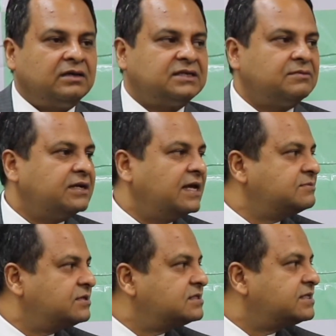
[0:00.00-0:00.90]

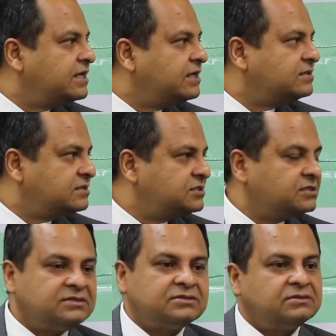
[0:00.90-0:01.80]
sometimes risky
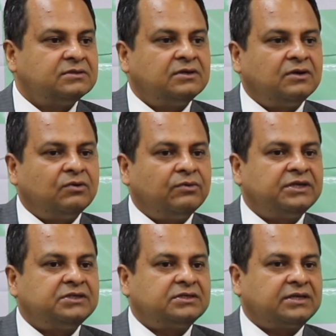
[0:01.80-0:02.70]
decisions
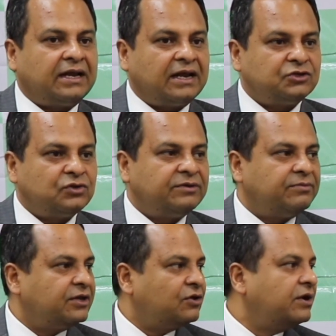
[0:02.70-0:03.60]
which can actually
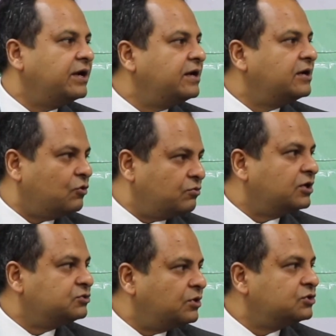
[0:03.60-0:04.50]
bring your rating down
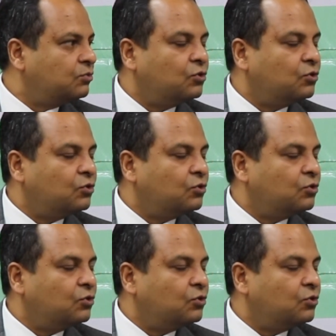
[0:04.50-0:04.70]
much more.